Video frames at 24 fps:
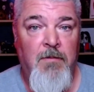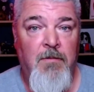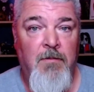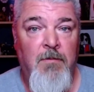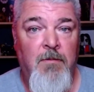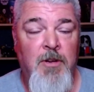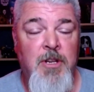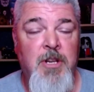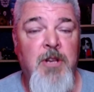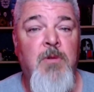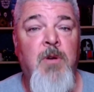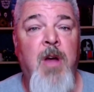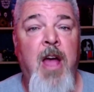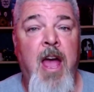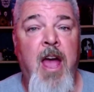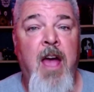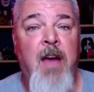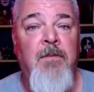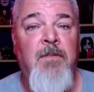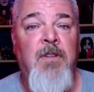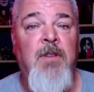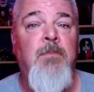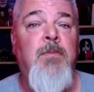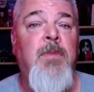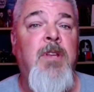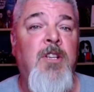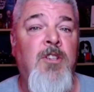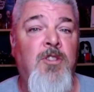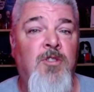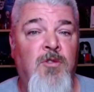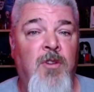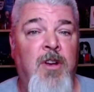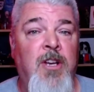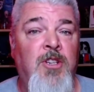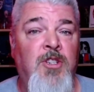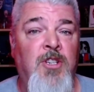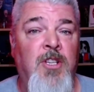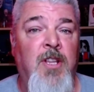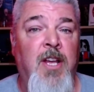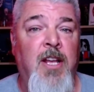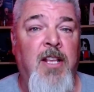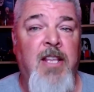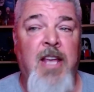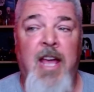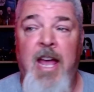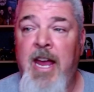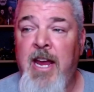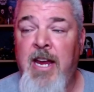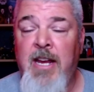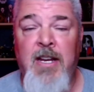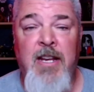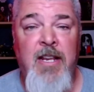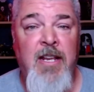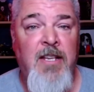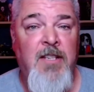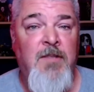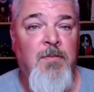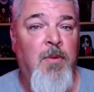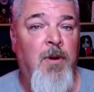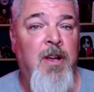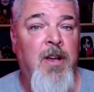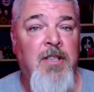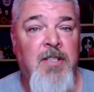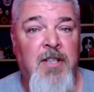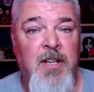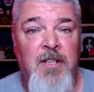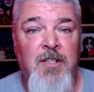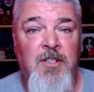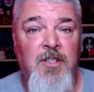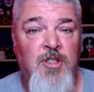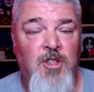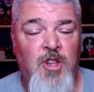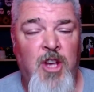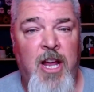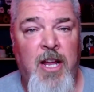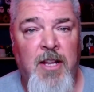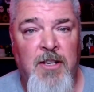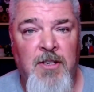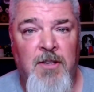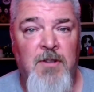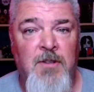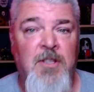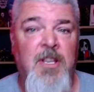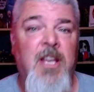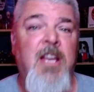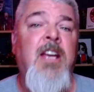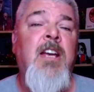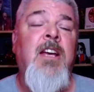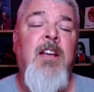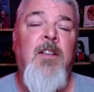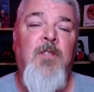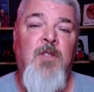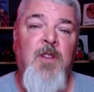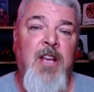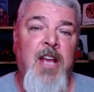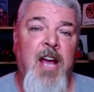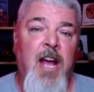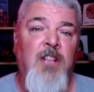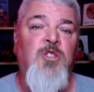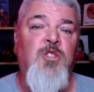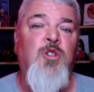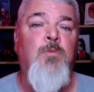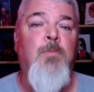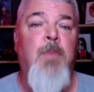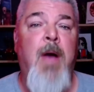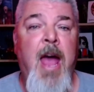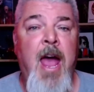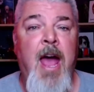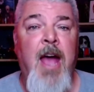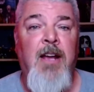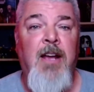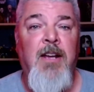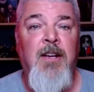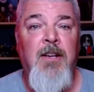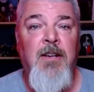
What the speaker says: when you have administration like the ADs, presidents, chancellors that got your back.